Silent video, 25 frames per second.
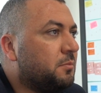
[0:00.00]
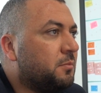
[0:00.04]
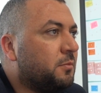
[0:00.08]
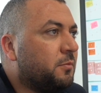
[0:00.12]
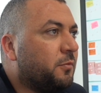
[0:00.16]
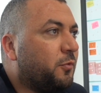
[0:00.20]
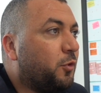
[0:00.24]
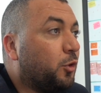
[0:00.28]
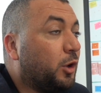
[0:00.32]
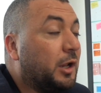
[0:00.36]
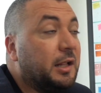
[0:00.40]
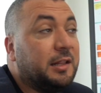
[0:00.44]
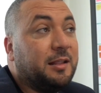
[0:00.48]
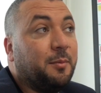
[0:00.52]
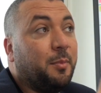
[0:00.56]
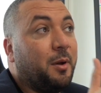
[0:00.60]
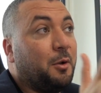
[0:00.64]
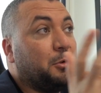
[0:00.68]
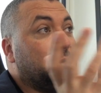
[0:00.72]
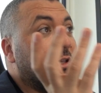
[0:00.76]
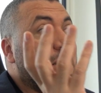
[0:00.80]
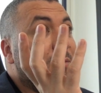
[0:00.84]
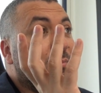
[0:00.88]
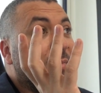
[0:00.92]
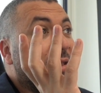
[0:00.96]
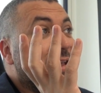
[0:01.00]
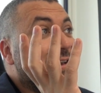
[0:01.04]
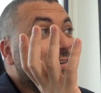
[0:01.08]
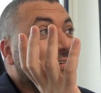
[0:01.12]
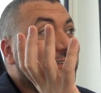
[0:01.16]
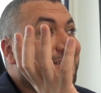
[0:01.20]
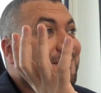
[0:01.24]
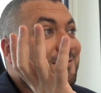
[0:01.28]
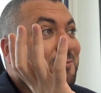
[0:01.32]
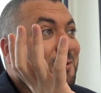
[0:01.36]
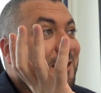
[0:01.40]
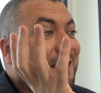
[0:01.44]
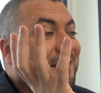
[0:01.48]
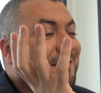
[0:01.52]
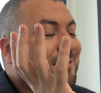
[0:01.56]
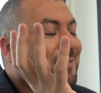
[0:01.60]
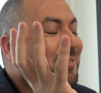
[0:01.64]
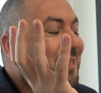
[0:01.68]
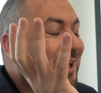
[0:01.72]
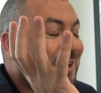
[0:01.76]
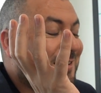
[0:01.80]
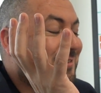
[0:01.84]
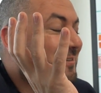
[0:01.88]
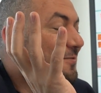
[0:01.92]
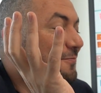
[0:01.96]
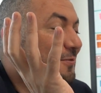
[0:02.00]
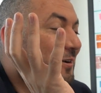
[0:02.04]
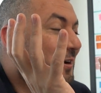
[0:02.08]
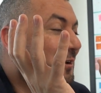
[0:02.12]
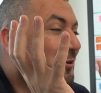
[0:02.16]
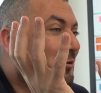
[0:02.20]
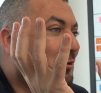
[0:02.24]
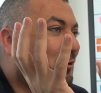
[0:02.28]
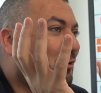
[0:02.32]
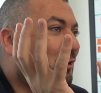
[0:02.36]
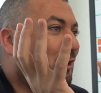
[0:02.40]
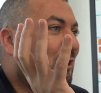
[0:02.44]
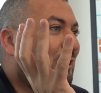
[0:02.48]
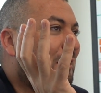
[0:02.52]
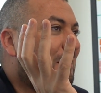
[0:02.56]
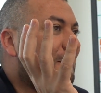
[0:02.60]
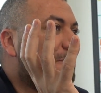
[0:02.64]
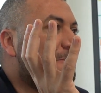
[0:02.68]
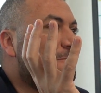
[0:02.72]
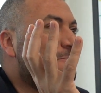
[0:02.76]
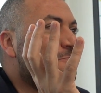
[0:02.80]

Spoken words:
Forget about emails, right? That's a very good thing.